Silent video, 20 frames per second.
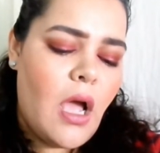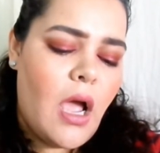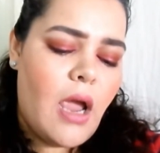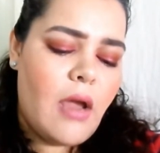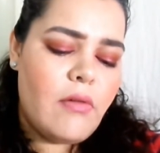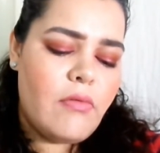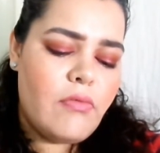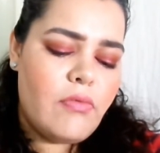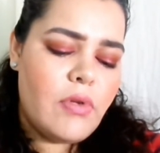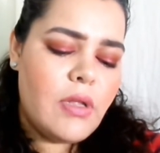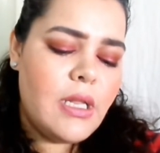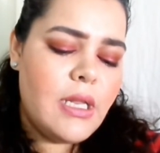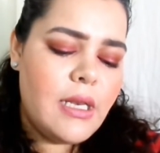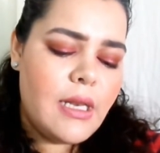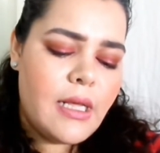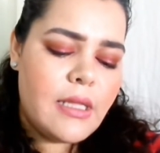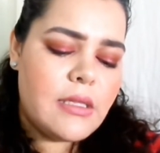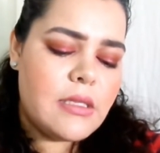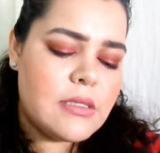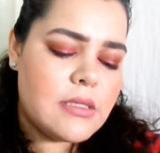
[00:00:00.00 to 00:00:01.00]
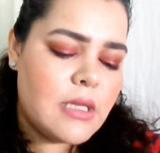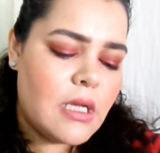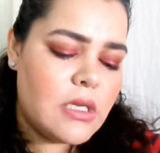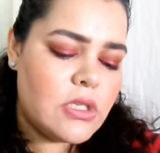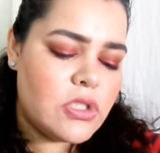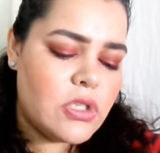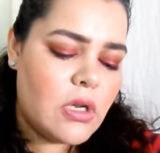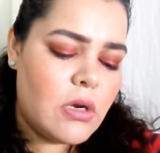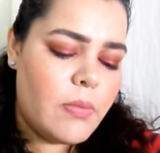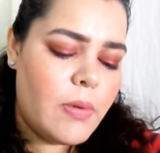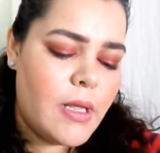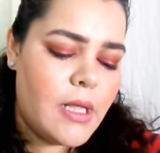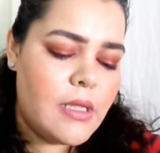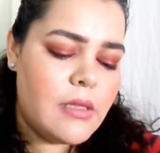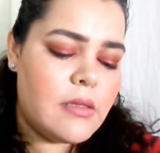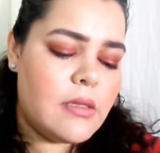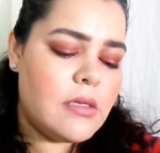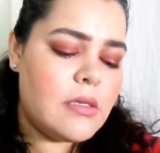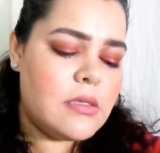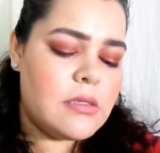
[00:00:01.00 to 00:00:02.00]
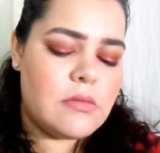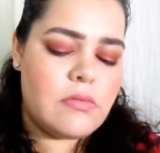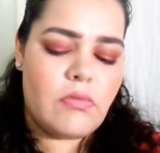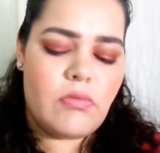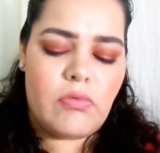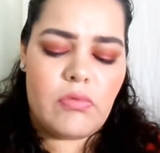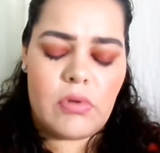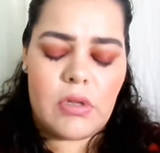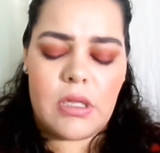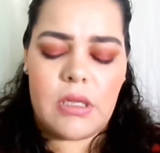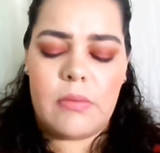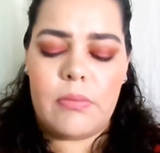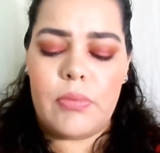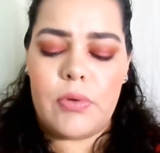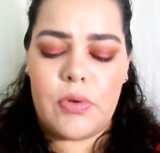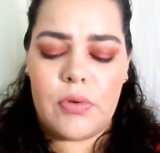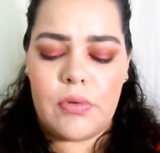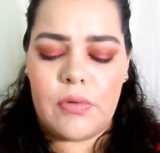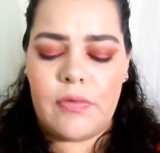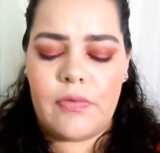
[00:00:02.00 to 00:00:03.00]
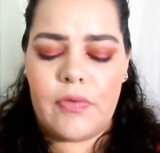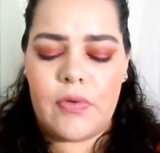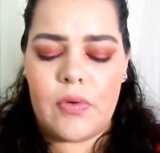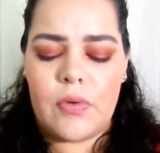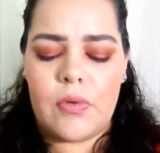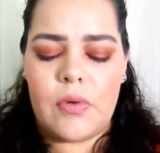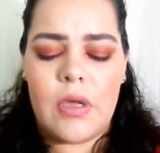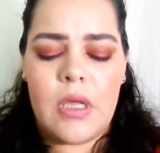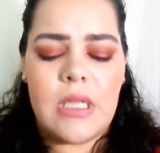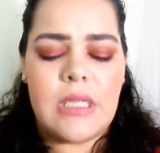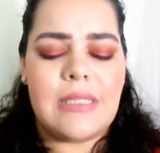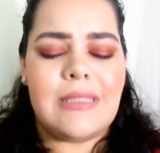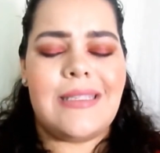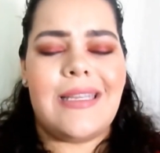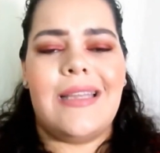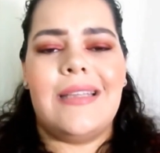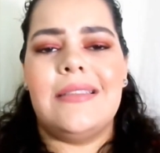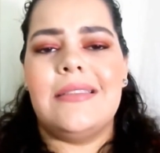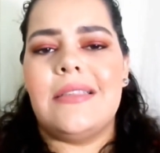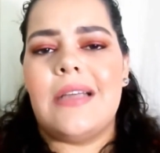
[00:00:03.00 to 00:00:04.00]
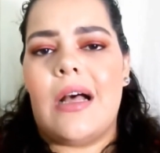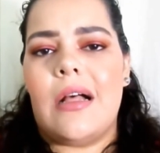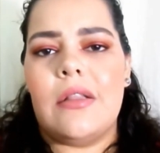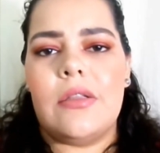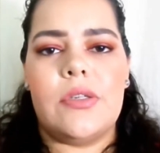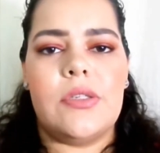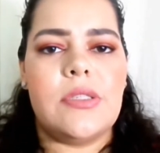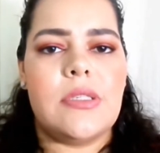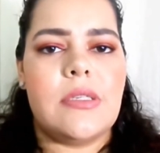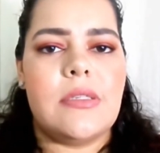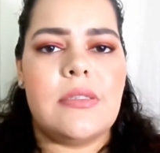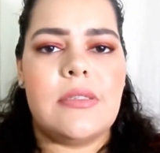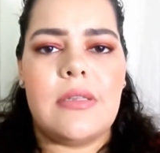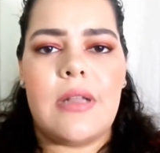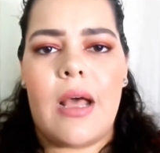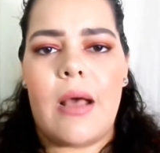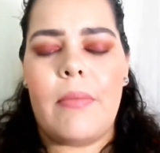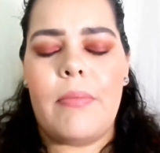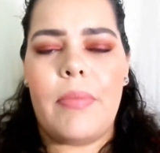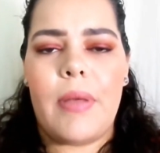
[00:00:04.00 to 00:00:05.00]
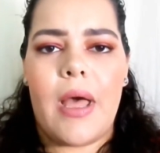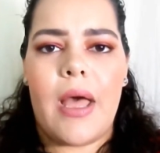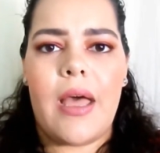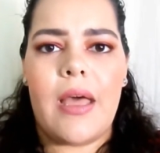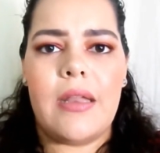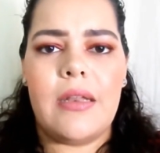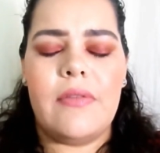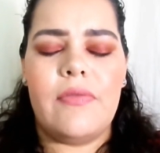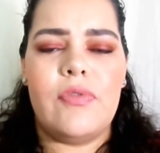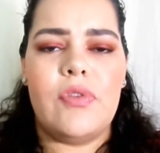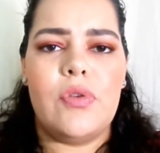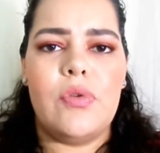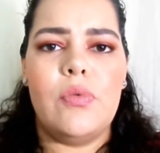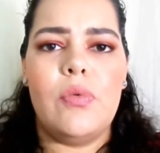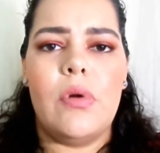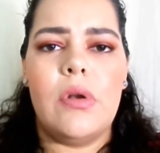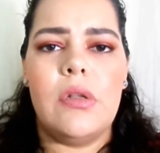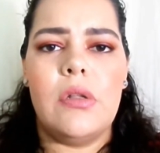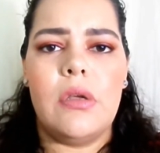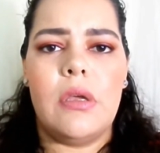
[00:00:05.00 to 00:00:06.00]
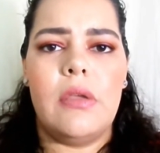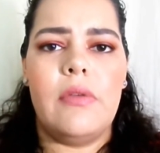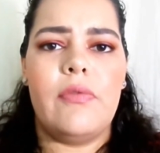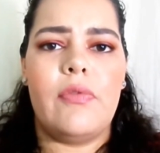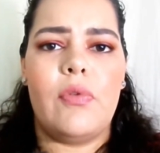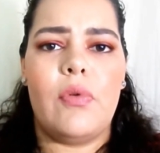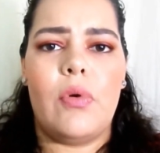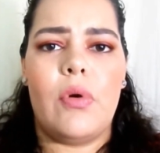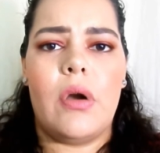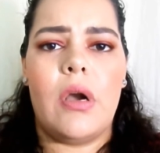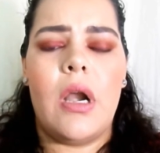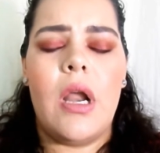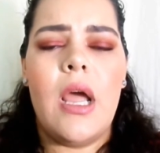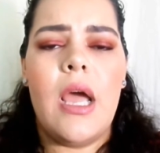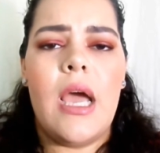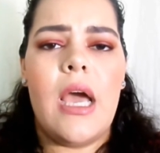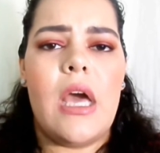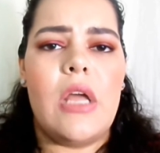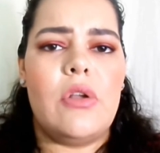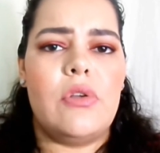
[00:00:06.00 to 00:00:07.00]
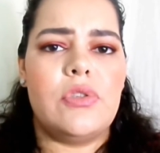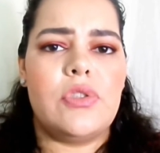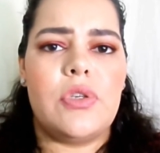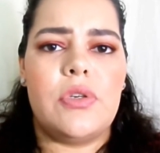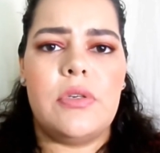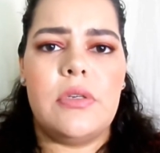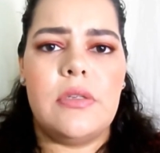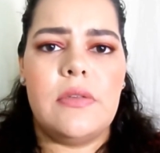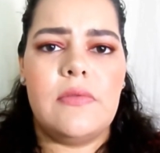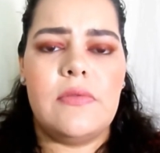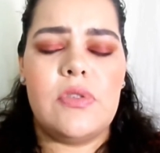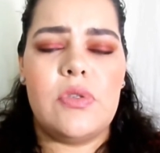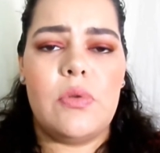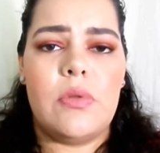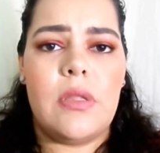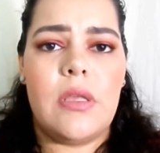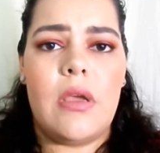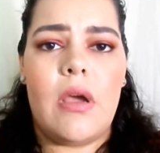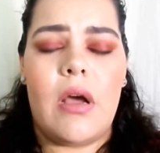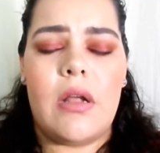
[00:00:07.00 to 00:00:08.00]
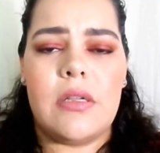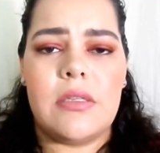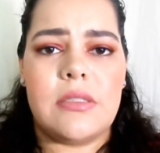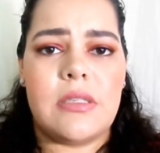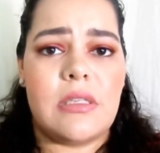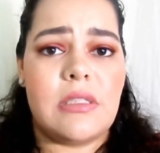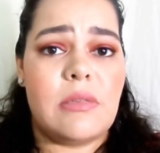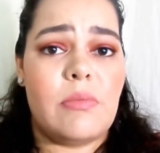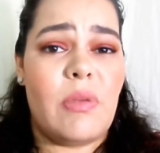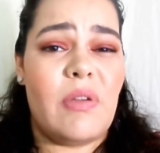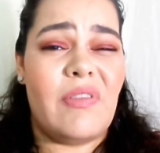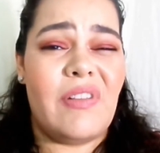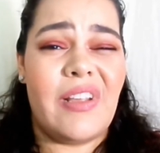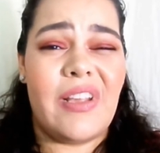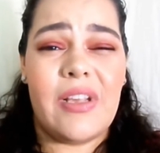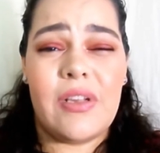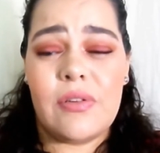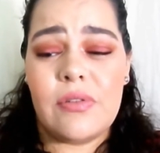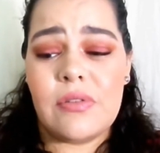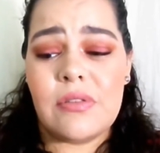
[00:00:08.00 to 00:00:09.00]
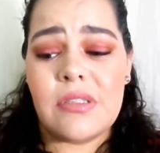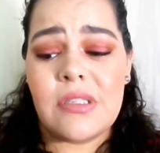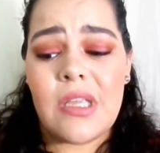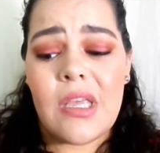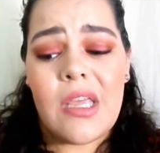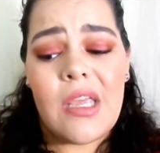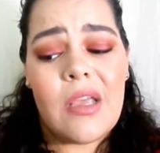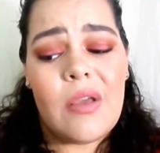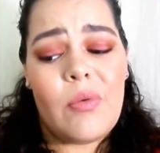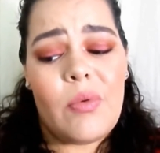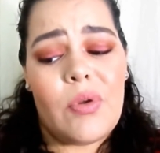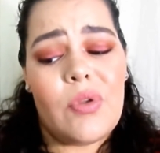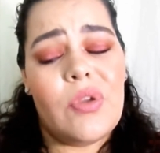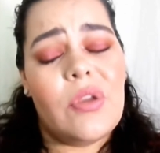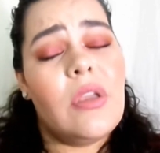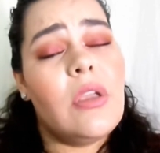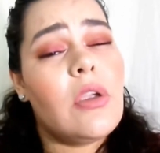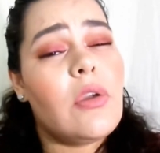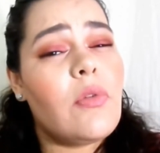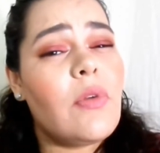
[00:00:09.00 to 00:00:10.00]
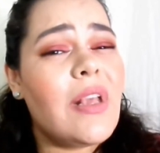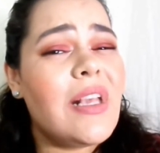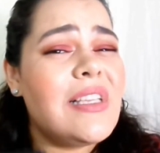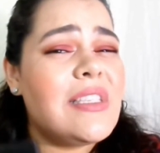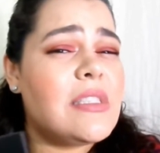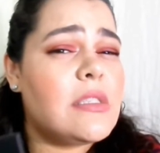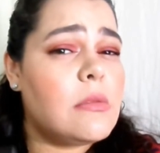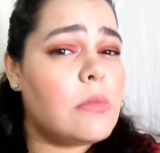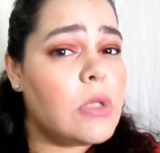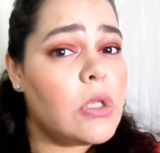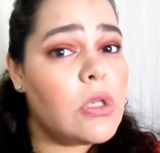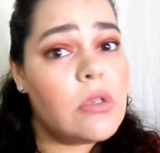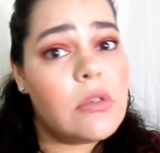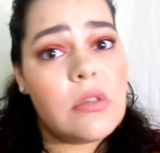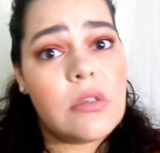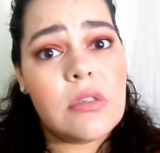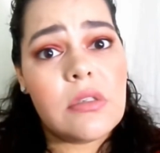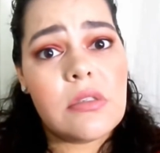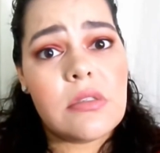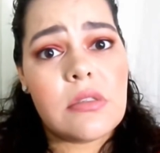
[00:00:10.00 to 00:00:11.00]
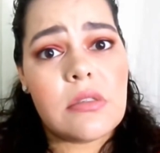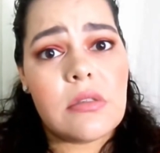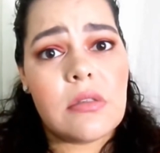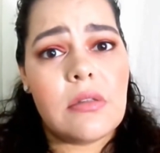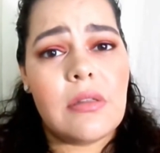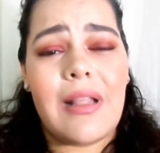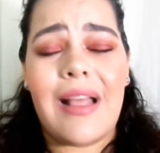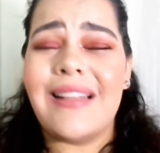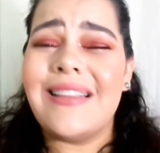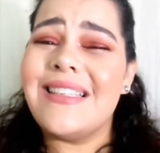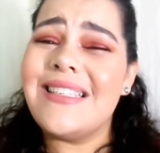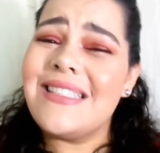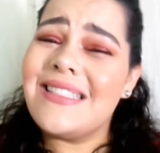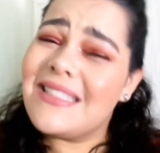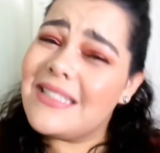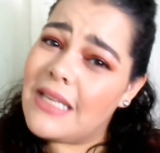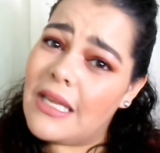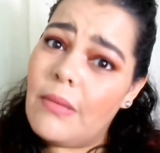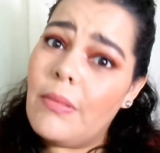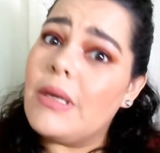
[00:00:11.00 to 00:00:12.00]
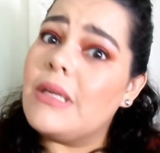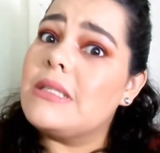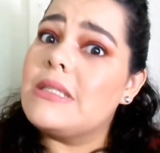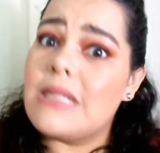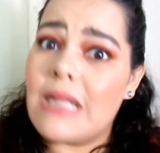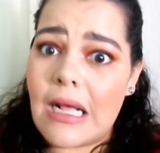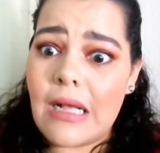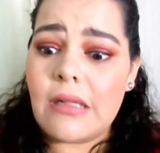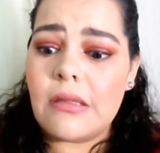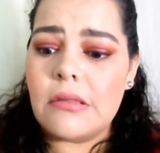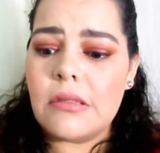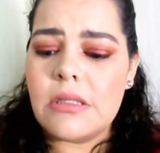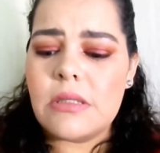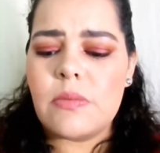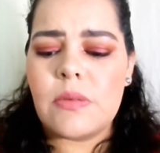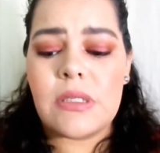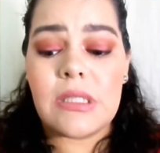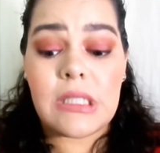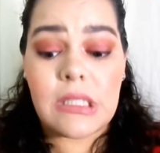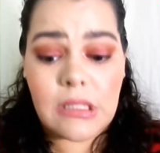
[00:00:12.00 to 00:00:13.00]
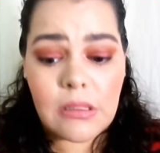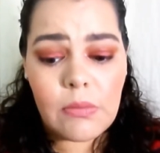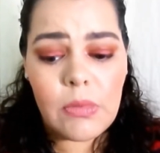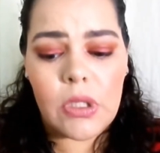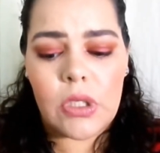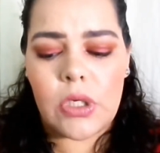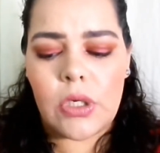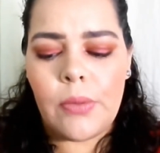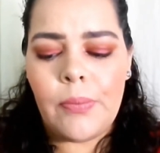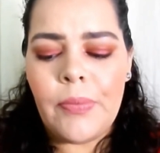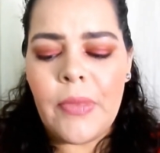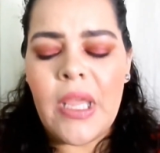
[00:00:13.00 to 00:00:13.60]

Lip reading: I really like this eyeshadow palette. I think it's really beautiful. $10 is not bad if you are looking for an alternative to the Anastasia Beverly Hills, where you can create similar looks, not the same exact looks, but similar.